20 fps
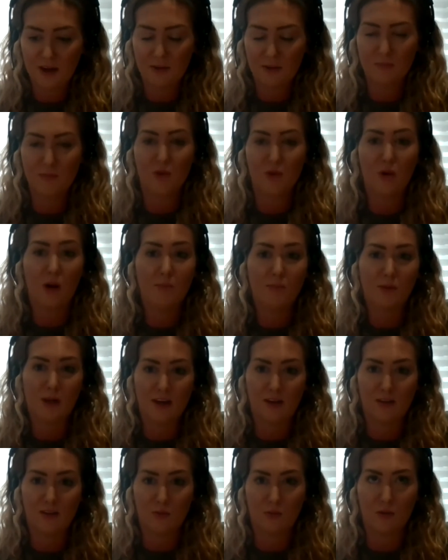Um, so I'm
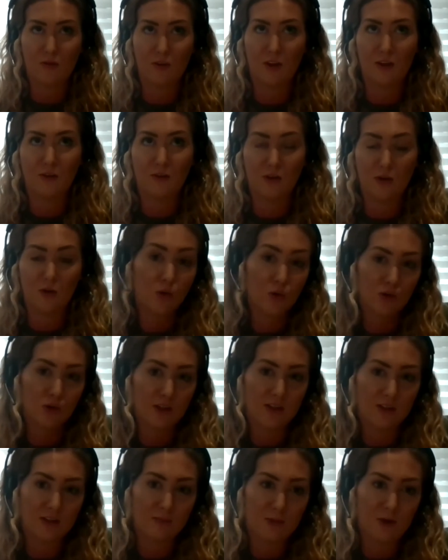placed within the
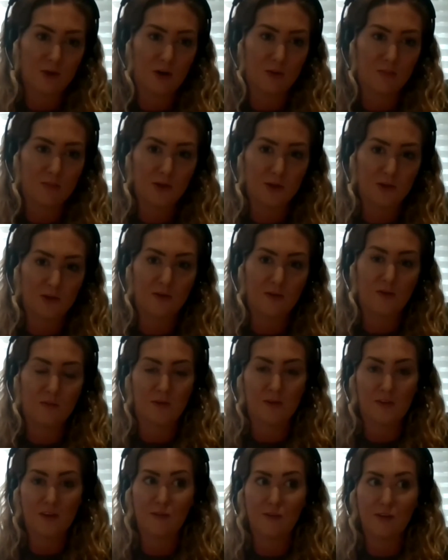audit department,
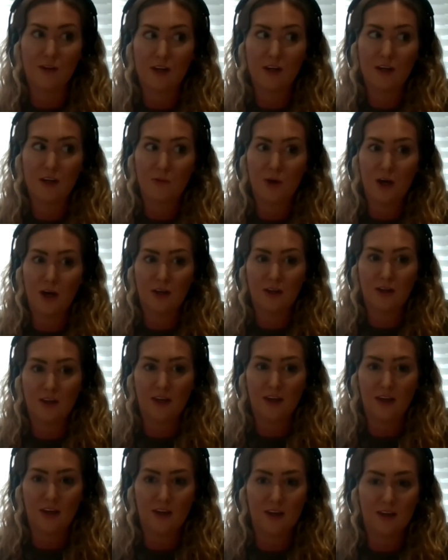specifically
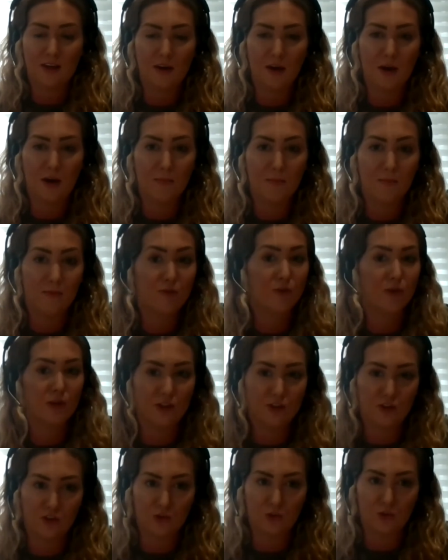working um, for
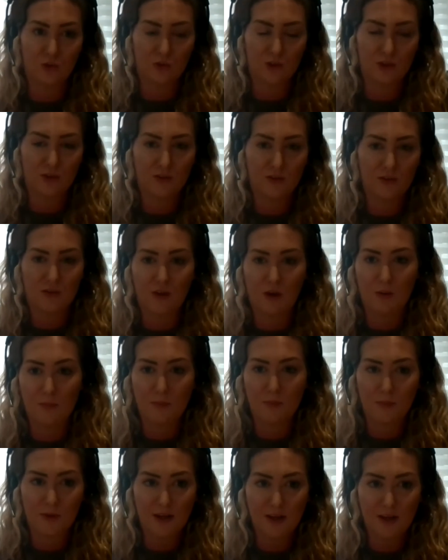insurance
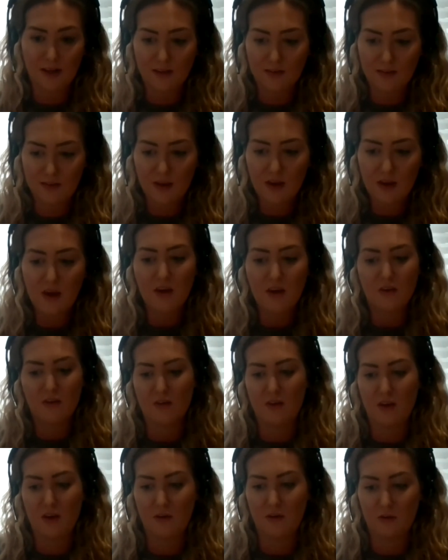companies.
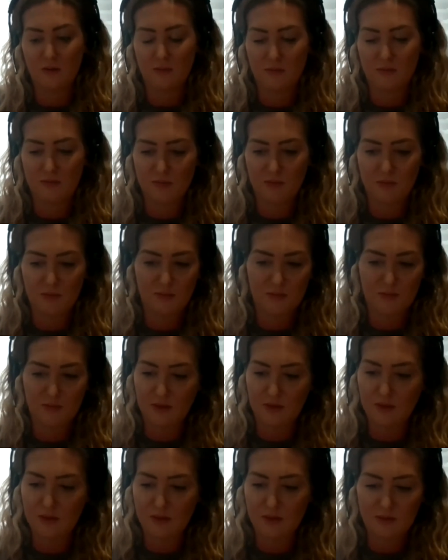So uh,